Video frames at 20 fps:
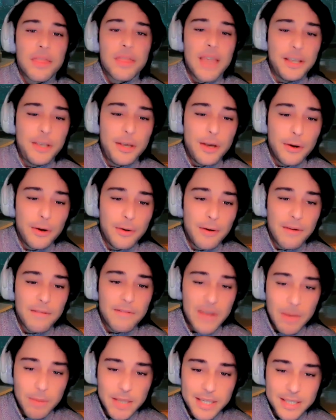Thank you,
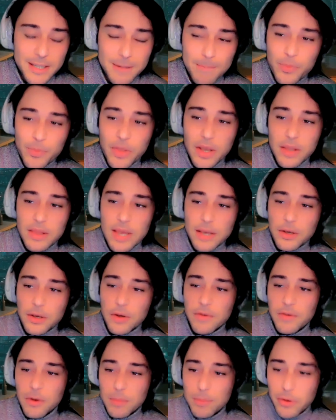feminism. Thank
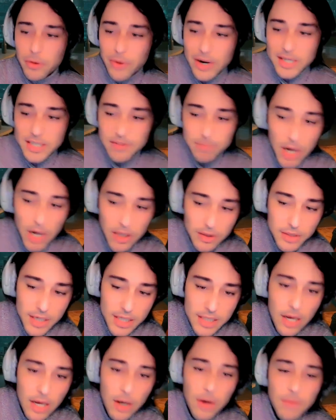you for progressive
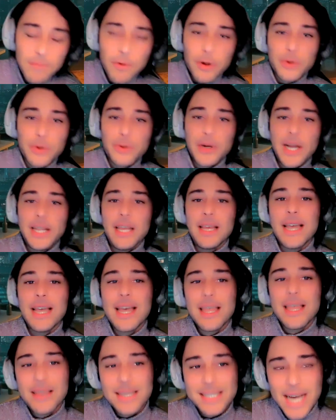politics, for creating
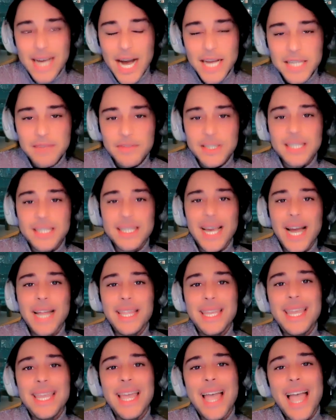this kind of
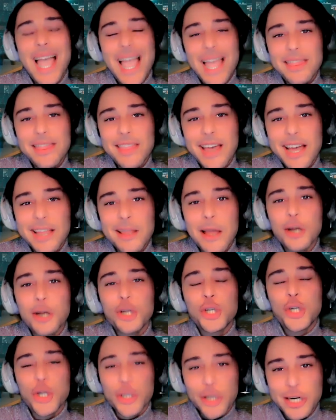society and then
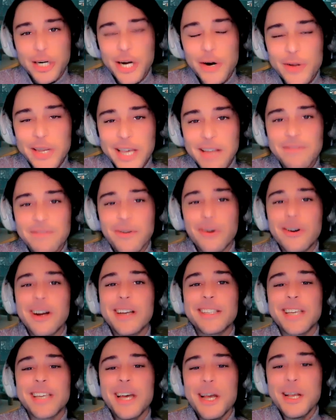sugarcoating it for
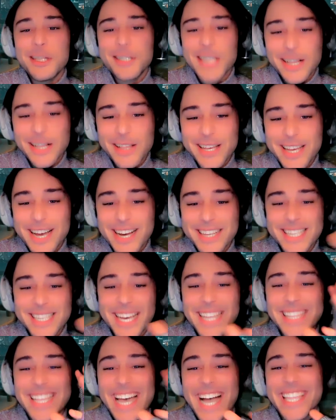us, telling us
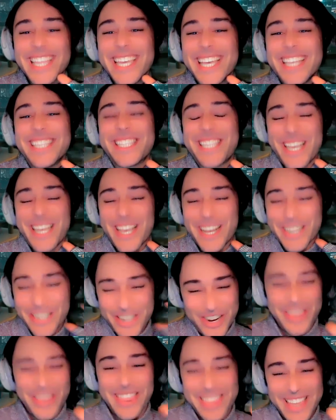that it's a
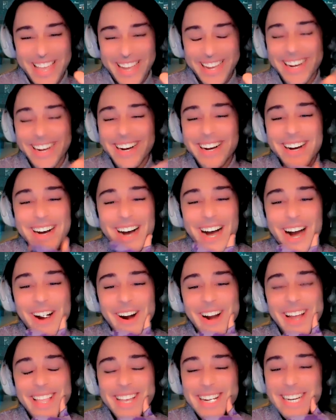good thing. All
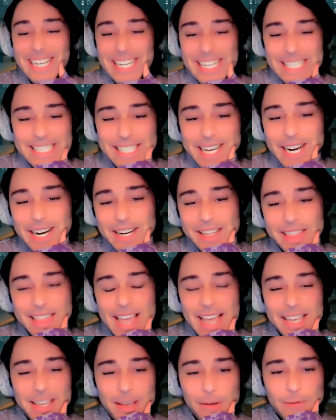right. So
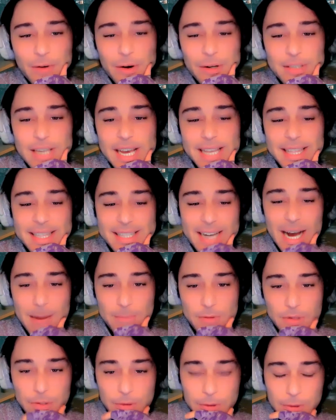thank you for taking the
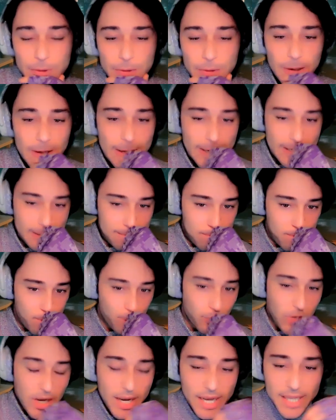time to,
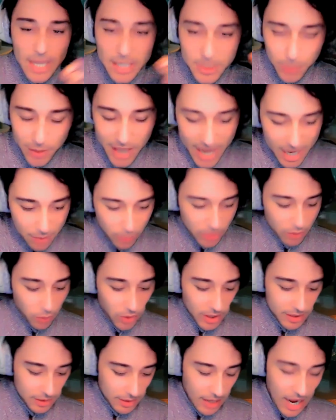and I just want to end with
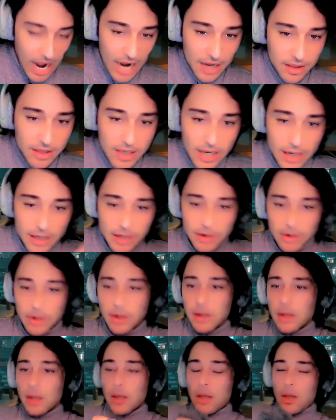one idea here.